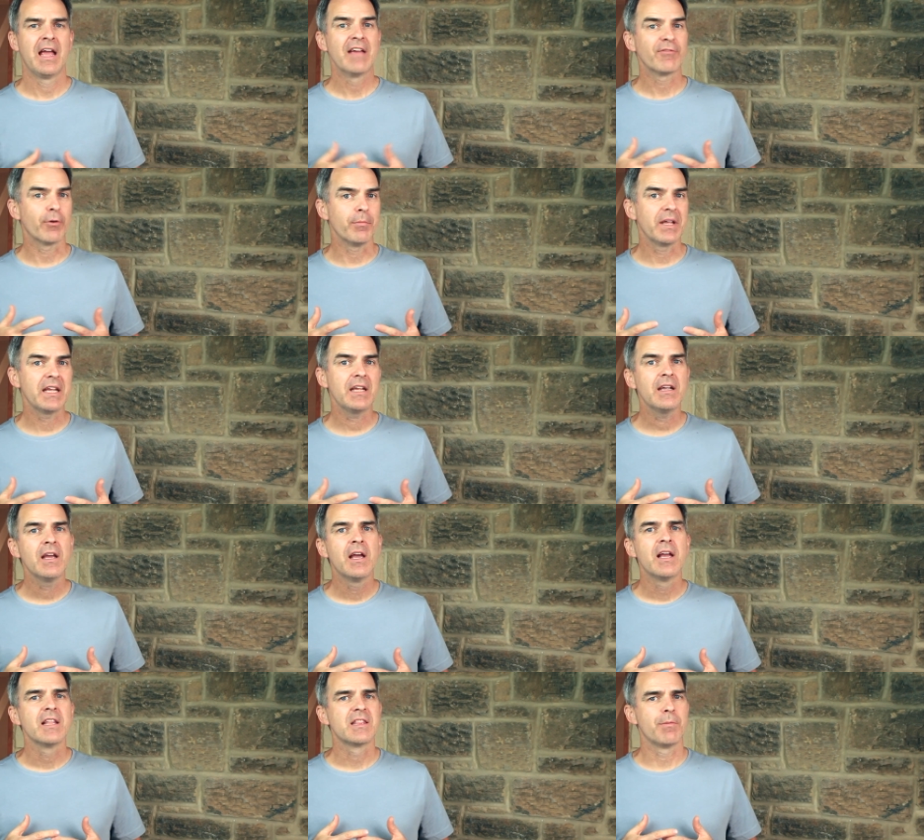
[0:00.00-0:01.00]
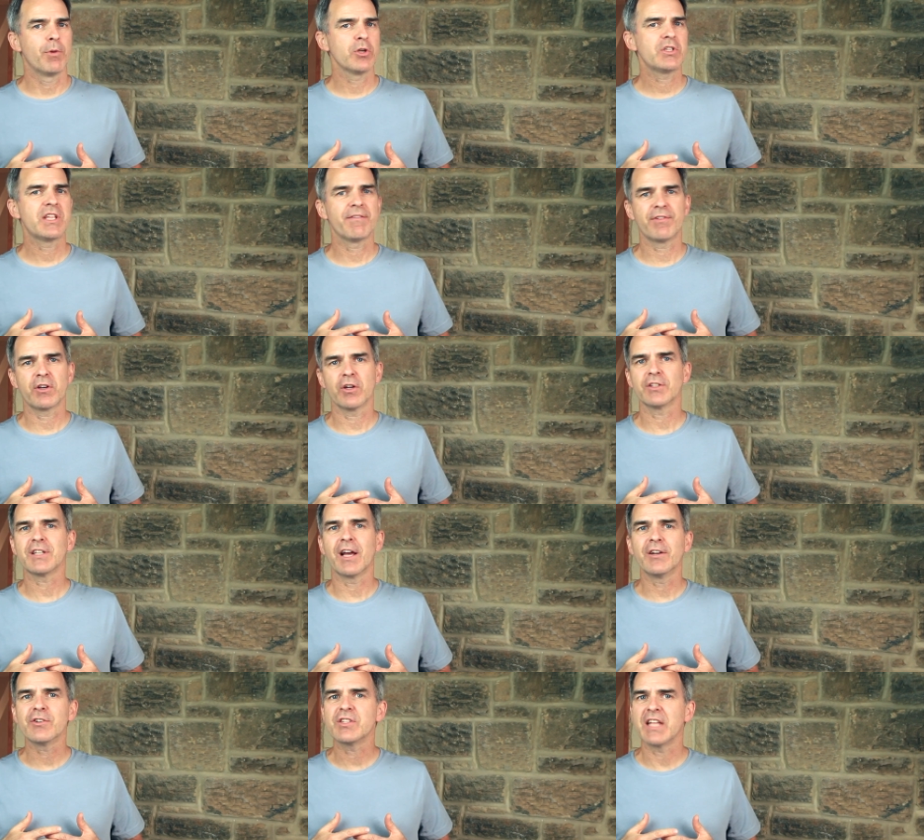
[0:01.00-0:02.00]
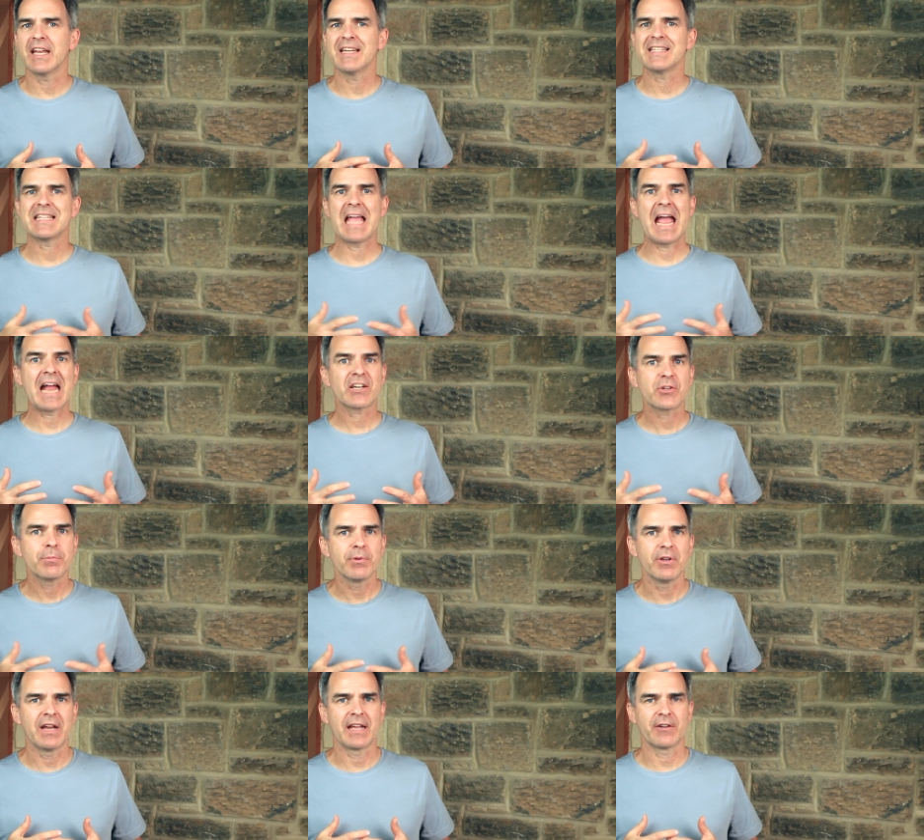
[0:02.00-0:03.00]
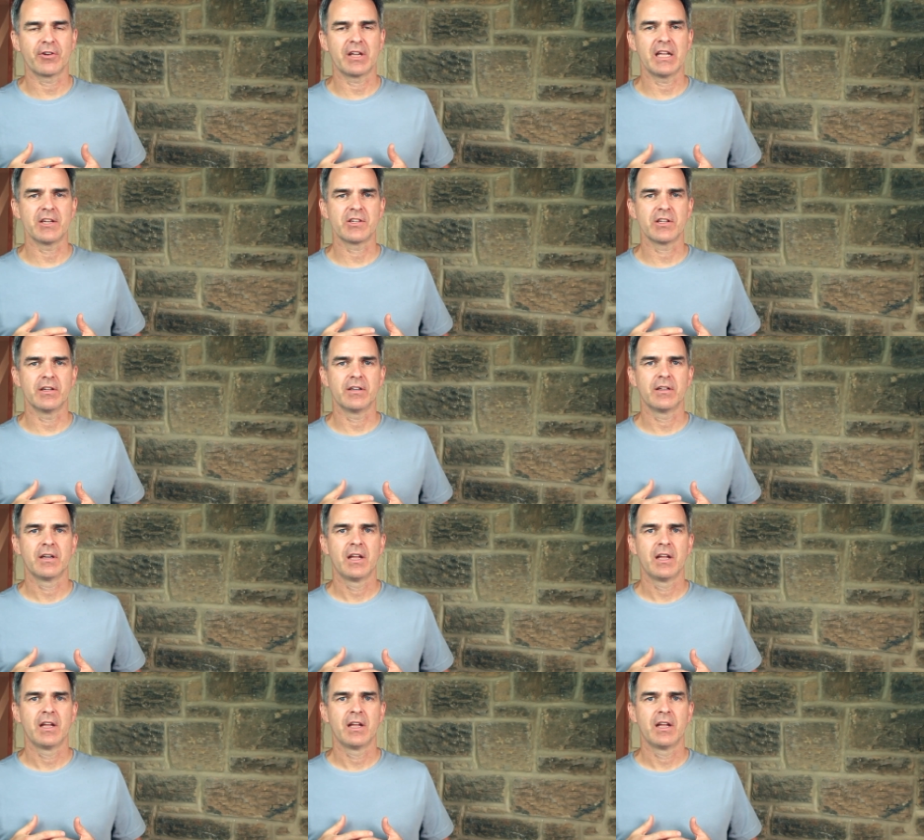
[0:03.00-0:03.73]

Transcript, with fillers: For me, the most difficult to understand is attribute aggregation.